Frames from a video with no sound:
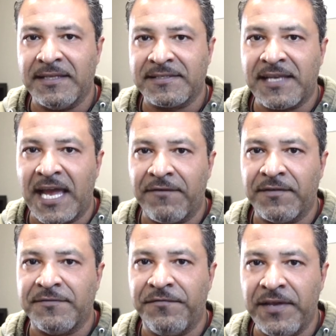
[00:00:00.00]
inside of
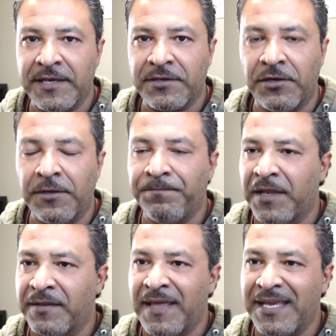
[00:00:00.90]
his vehicle.
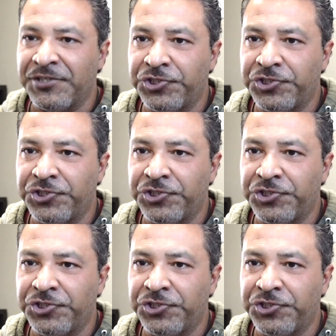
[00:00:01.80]
They